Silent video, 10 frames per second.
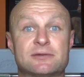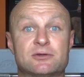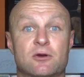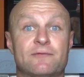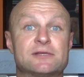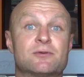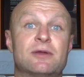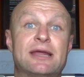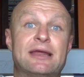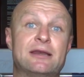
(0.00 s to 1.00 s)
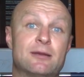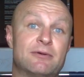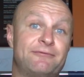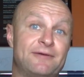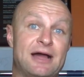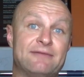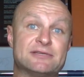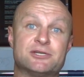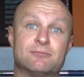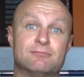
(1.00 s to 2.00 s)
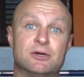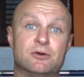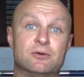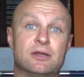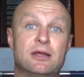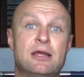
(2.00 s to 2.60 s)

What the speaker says: endorphins, 5 is your mood.